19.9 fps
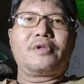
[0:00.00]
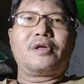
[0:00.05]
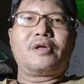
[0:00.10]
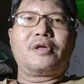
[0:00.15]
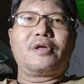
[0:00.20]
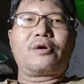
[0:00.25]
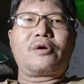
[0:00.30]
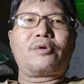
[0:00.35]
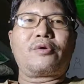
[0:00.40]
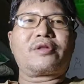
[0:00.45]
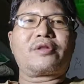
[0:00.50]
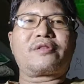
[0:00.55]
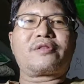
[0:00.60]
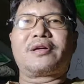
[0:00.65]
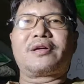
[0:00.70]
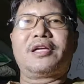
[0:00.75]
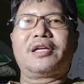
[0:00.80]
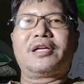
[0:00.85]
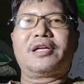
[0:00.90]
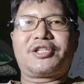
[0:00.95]
There was a
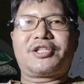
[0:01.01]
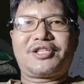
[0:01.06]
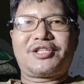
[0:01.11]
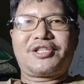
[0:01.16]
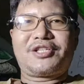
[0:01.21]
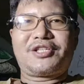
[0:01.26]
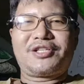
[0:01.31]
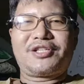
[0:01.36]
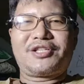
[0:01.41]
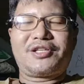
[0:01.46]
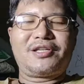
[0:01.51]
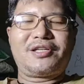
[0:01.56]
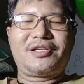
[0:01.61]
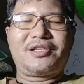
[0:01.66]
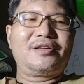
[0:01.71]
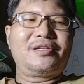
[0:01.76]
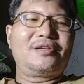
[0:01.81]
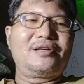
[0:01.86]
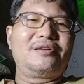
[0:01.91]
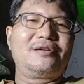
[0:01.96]
glitch.
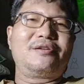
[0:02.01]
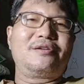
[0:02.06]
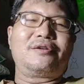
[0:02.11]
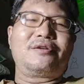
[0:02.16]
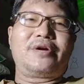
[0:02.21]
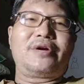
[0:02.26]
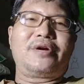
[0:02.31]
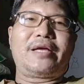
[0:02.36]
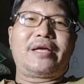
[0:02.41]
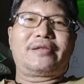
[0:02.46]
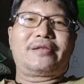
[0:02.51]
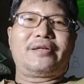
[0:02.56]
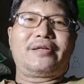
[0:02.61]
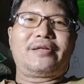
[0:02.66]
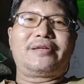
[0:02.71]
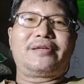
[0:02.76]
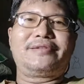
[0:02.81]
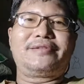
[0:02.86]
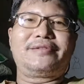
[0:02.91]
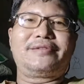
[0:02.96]
All right.
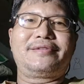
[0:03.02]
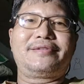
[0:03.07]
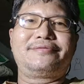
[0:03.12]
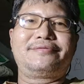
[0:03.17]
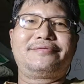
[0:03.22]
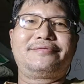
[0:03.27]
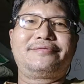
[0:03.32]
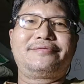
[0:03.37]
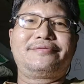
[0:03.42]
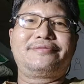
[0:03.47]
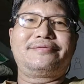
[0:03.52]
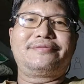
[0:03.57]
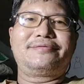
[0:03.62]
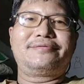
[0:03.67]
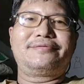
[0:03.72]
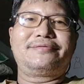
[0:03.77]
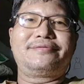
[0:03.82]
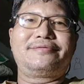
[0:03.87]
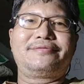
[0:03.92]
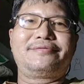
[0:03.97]

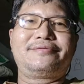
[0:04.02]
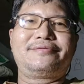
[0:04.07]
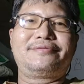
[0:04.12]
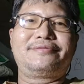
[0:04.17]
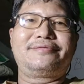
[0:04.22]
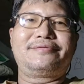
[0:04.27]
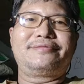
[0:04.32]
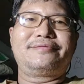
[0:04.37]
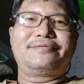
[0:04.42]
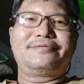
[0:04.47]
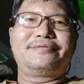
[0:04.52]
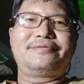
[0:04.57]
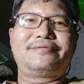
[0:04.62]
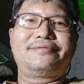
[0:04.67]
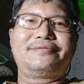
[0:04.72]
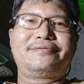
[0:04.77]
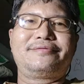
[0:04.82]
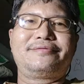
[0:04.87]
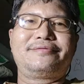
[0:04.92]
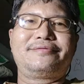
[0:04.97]
Next is
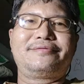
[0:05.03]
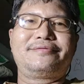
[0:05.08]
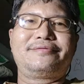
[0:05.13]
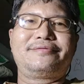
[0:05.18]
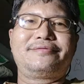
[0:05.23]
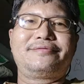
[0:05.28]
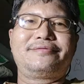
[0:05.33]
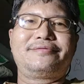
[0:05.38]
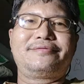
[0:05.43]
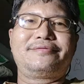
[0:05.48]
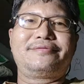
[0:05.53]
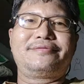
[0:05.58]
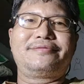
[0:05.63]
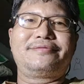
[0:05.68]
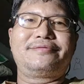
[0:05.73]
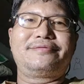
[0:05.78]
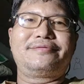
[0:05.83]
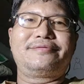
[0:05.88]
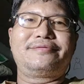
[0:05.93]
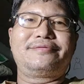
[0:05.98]
now the polishing,
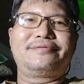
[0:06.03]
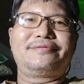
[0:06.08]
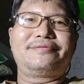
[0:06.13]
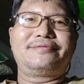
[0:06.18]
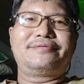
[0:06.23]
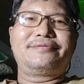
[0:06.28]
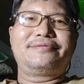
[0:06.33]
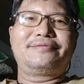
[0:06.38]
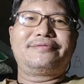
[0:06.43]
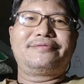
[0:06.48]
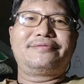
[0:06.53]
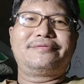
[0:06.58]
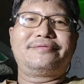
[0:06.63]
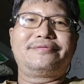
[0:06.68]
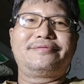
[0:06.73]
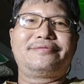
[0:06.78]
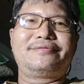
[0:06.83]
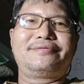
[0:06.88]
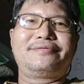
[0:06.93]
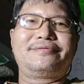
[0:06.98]
sharpening
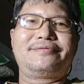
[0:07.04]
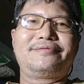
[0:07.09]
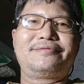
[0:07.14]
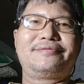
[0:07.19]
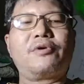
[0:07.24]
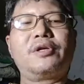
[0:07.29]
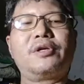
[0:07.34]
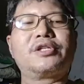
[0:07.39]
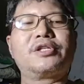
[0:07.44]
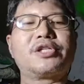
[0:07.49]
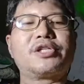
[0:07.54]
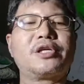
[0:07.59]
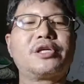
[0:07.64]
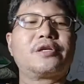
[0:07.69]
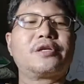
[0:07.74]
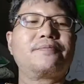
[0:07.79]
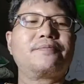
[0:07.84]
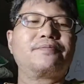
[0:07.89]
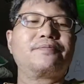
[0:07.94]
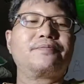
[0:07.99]
slash
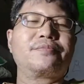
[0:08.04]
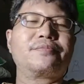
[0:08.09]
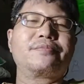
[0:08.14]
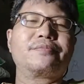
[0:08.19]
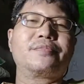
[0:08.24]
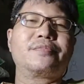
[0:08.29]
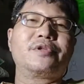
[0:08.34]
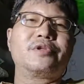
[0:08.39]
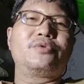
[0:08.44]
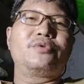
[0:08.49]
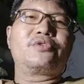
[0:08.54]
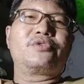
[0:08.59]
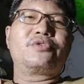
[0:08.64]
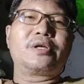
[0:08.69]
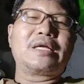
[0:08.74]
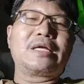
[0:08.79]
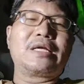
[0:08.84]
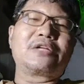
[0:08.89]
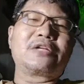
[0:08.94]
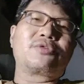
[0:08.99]
polishing
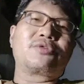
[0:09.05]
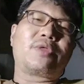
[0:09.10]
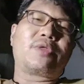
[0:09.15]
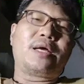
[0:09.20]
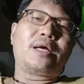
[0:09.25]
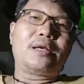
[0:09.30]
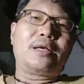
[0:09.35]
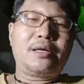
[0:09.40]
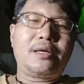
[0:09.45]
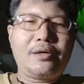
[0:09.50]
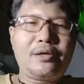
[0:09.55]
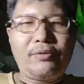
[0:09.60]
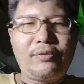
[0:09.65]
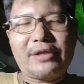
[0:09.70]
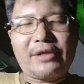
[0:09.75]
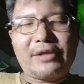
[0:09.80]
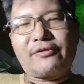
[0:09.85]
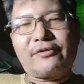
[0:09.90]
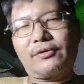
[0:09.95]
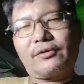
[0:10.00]
using natural
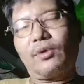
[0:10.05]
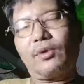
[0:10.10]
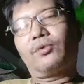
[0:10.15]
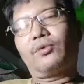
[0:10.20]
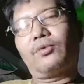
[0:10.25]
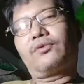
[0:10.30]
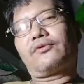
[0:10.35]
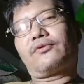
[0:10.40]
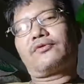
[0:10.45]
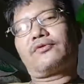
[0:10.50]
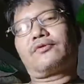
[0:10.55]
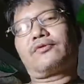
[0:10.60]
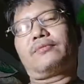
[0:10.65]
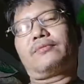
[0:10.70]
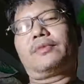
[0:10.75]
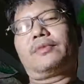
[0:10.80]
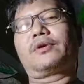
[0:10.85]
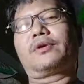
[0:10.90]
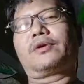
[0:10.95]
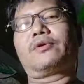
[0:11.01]

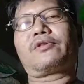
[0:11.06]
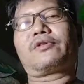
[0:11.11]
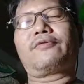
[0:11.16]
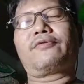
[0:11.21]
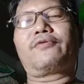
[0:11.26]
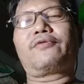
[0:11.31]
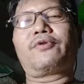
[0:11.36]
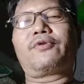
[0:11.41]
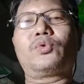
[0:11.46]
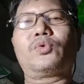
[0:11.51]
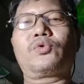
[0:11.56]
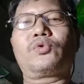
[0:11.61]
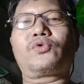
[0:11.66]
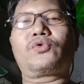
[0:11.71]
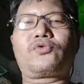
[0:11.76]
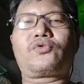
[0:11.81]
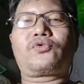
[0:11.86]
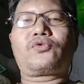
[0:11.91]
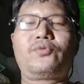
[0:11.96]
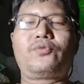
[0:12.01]
whetstones, because if you use